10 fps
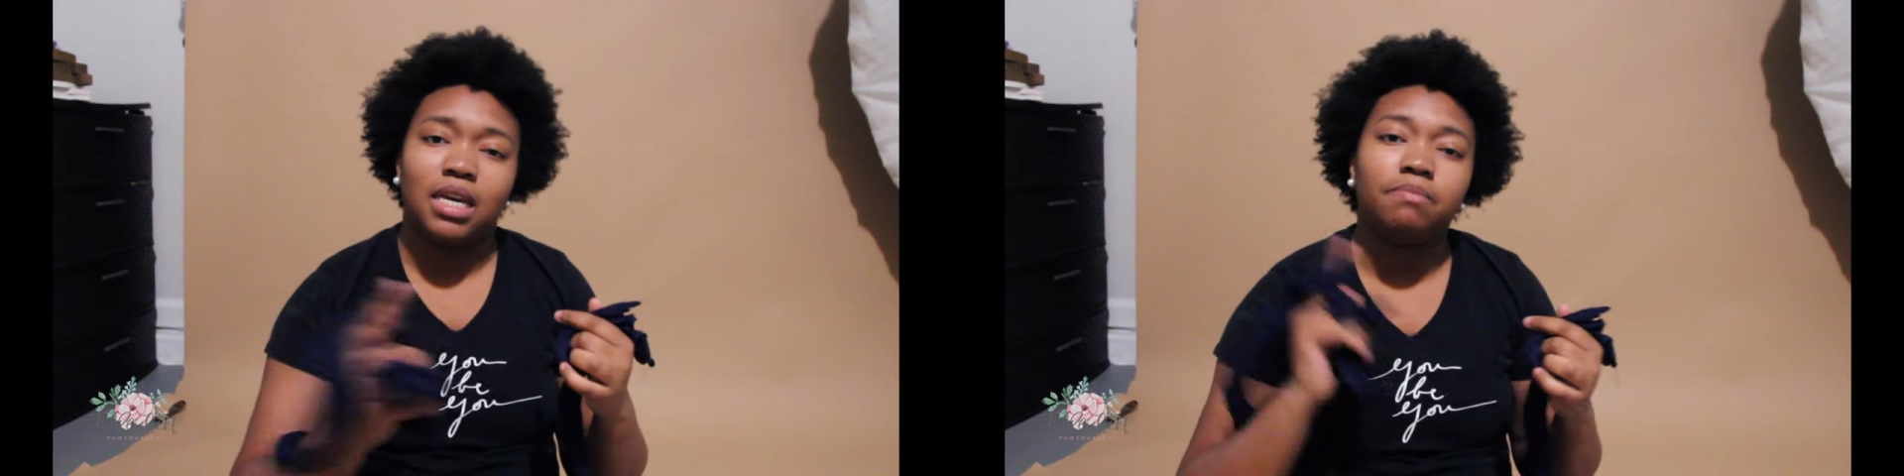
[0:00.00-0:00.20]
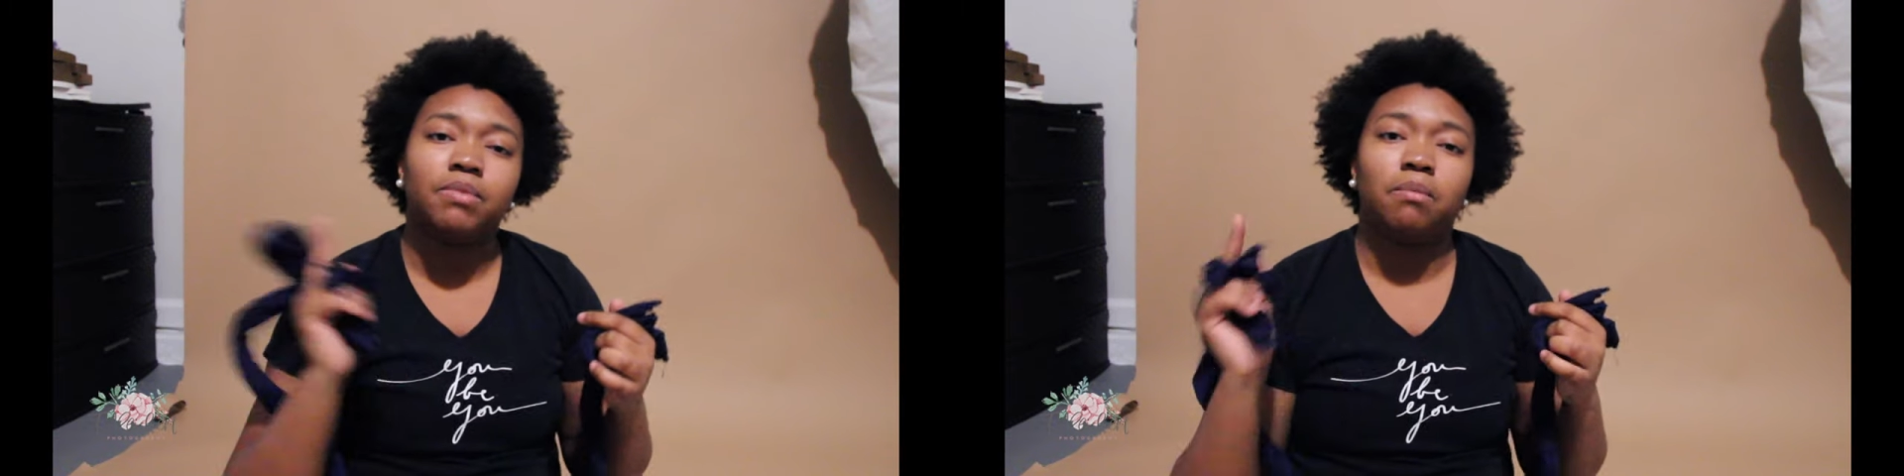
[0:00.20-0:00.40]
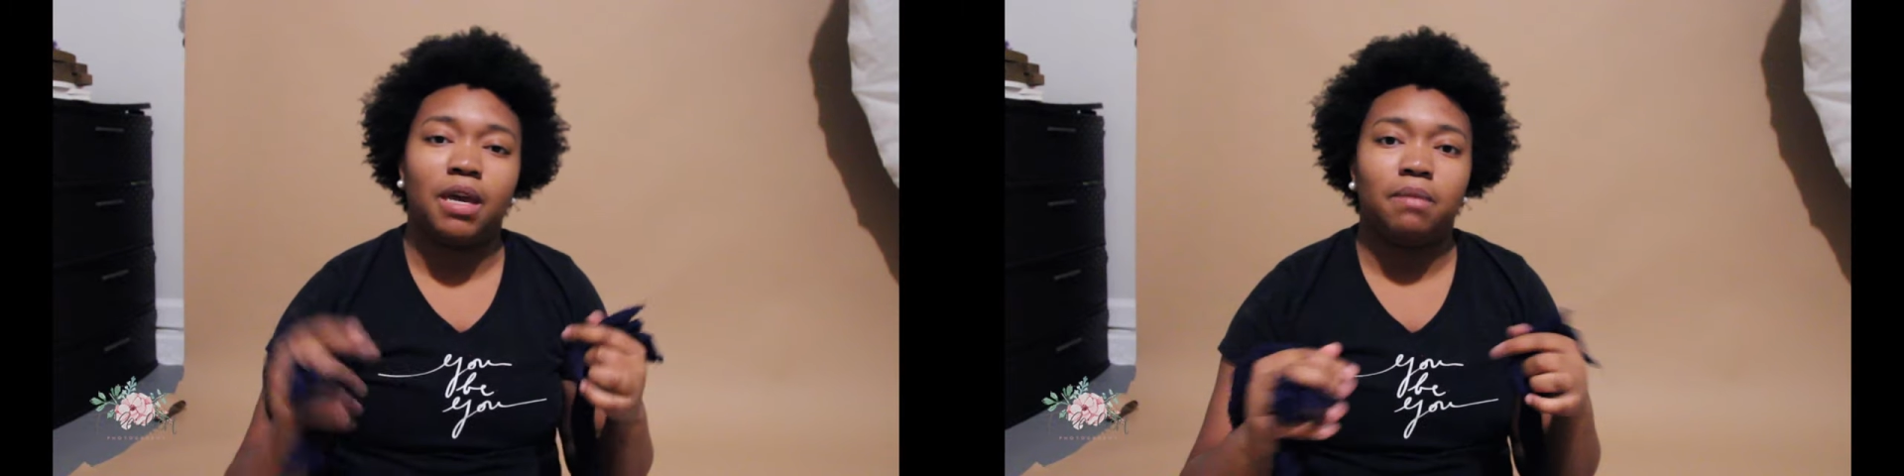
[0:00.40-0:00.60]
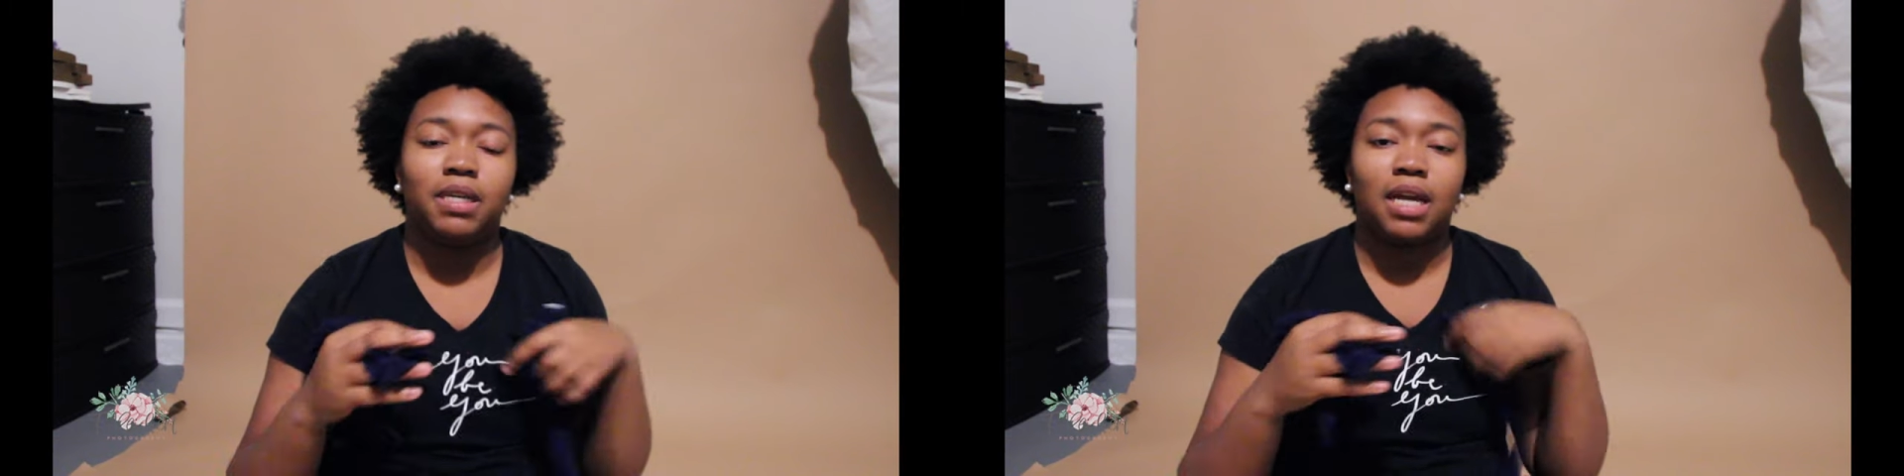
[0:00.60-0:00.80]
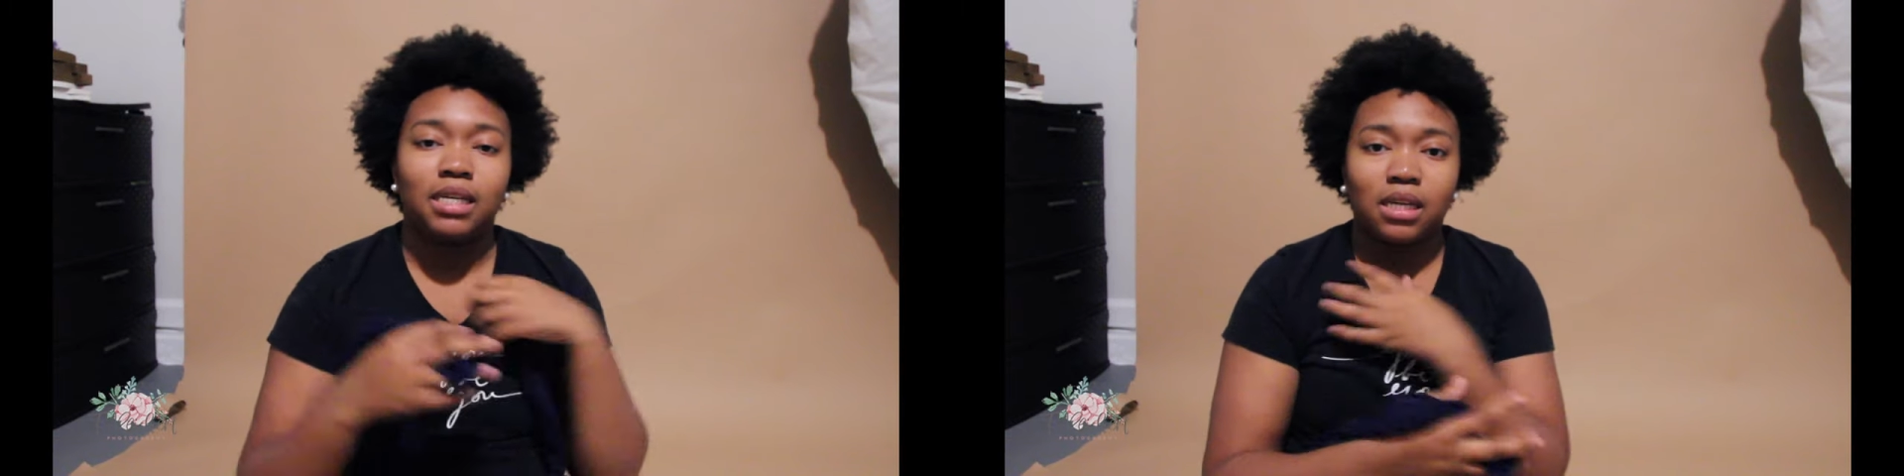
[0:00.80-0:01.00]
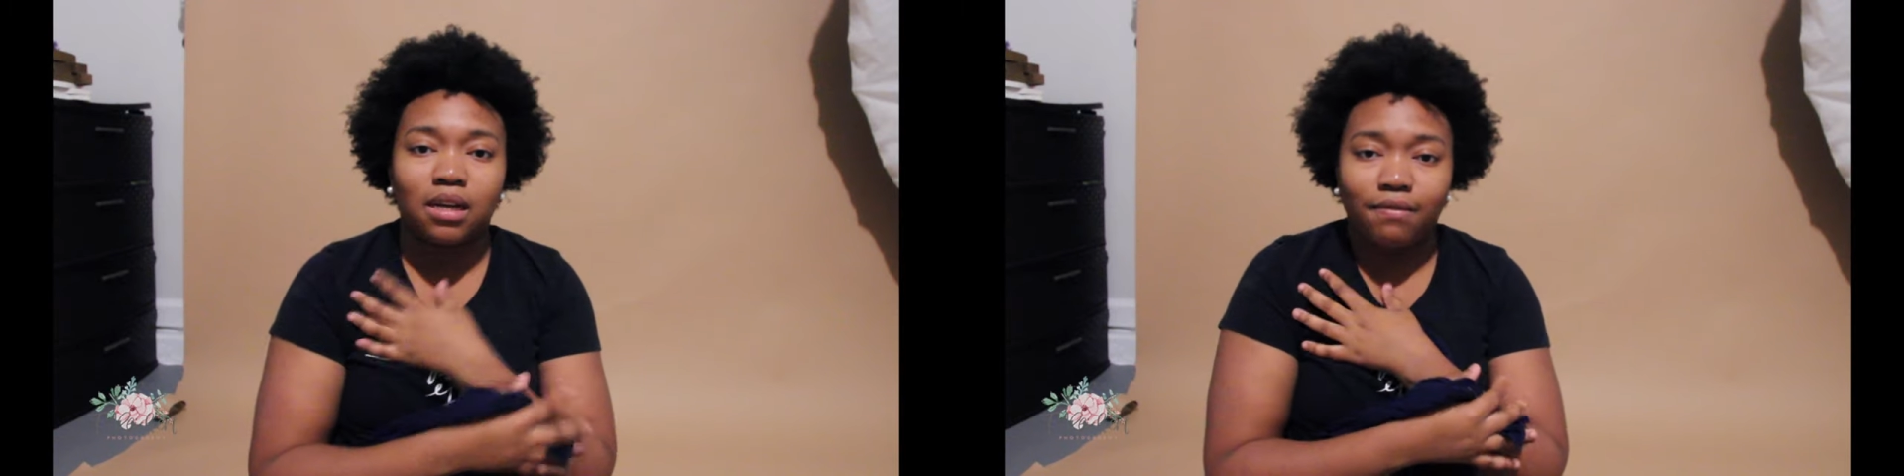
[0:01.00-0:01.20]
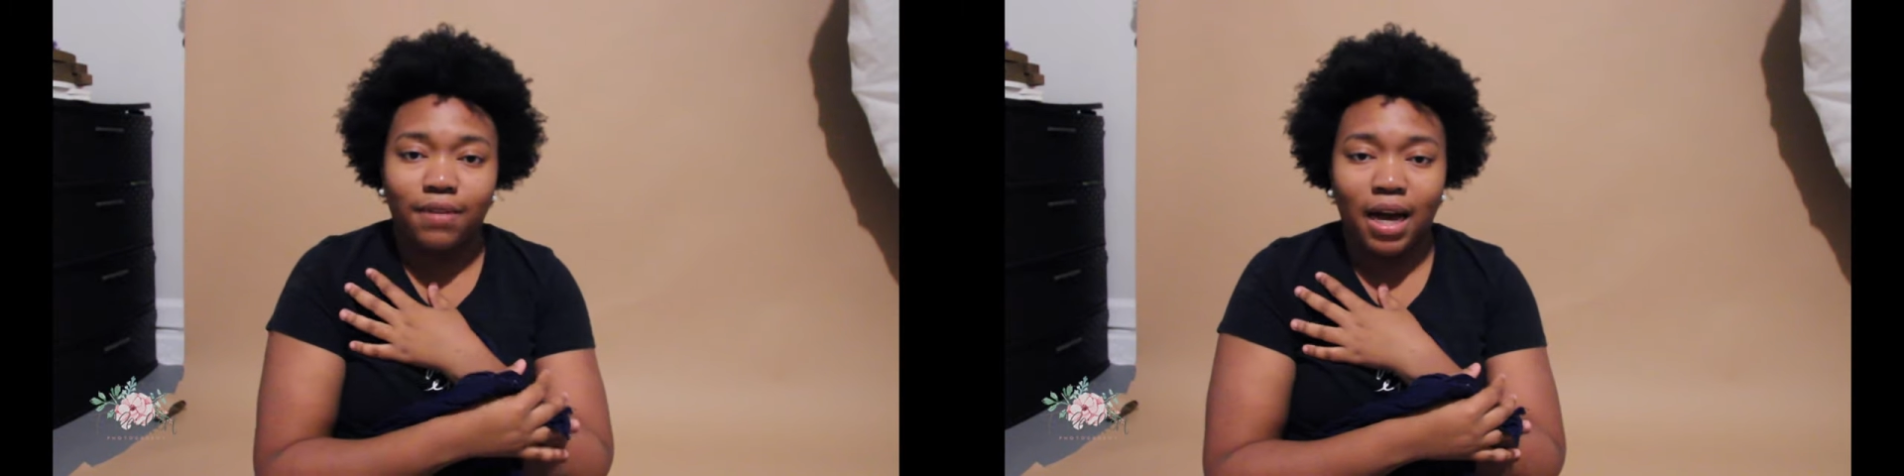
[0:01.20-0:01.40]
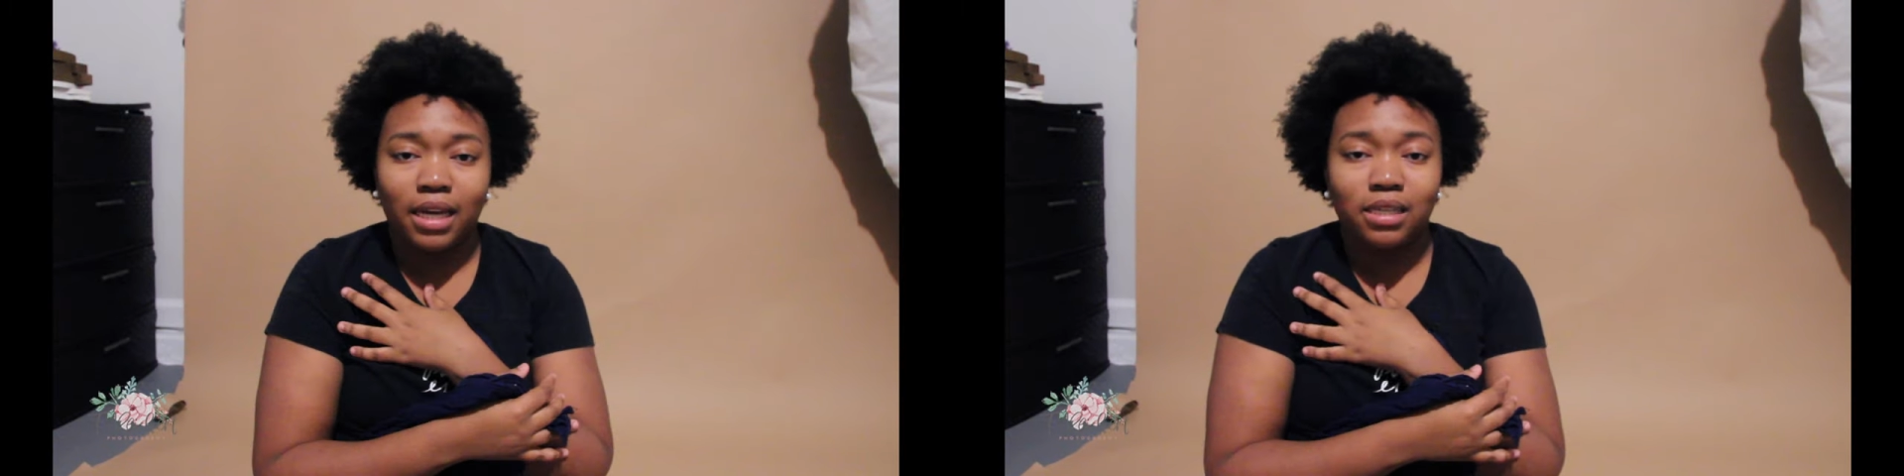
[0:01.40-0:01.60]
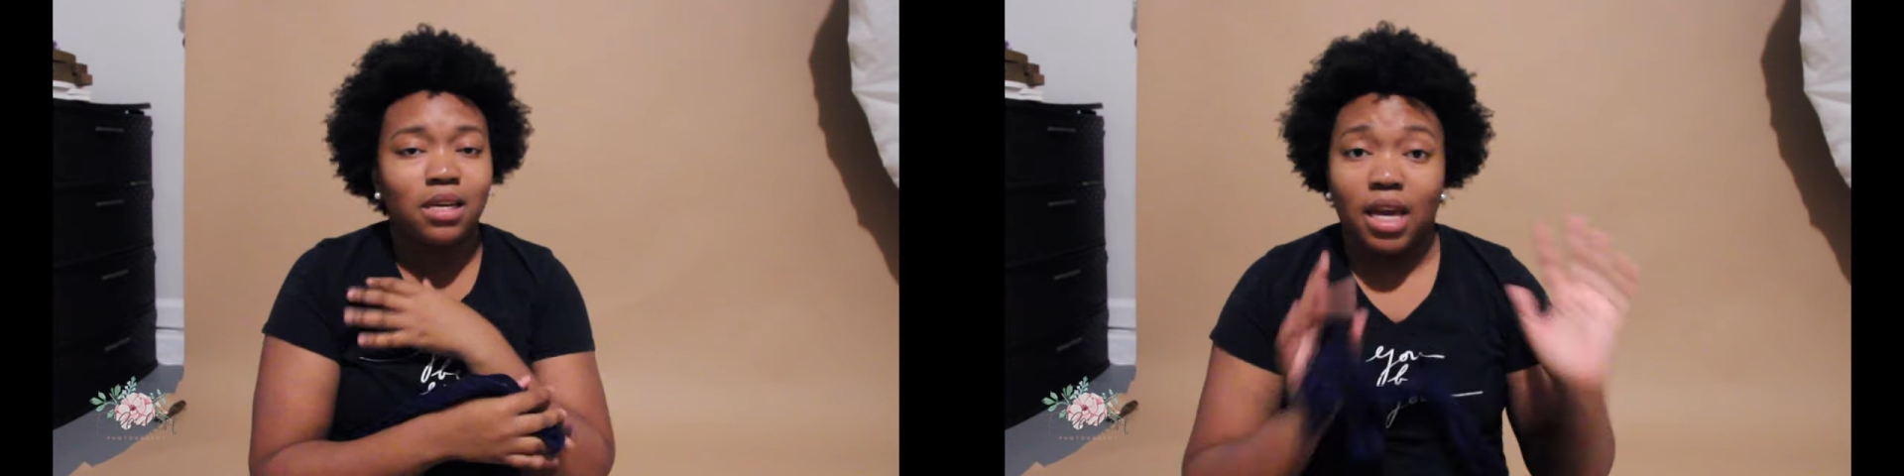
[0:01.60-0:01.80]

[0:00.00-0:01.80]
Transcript: keep the baby nice and combined.